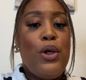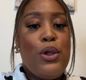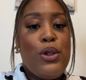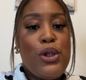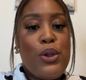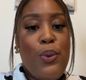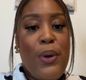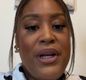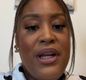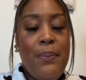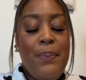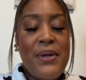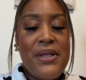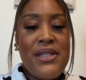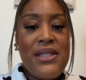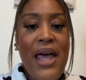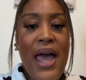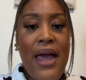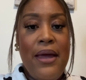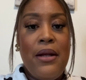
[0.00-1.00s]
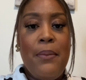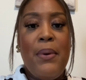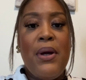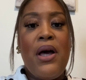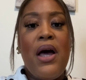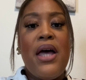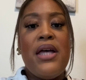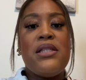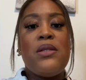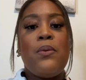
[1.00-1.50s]
20%
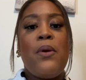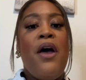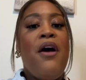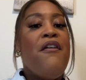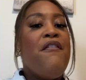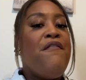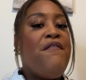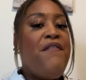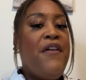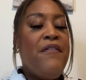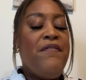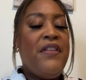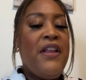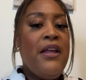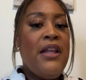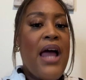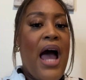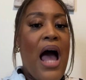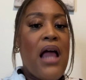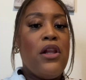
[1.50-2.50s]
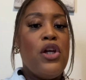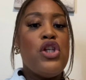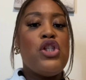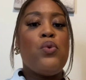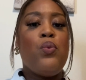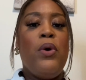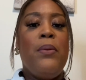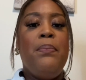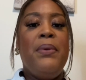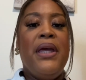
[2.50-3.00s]
because $50
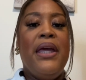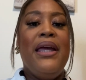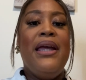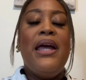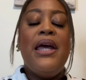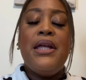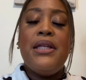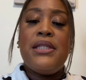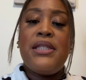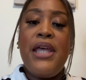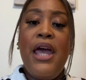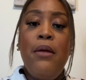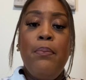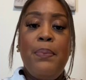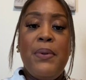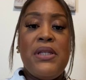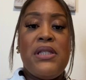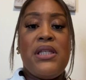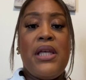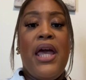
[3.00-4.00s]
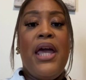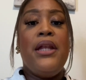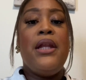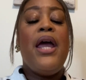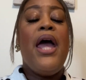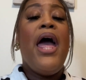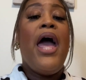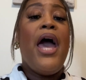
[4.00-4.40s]
would be 10%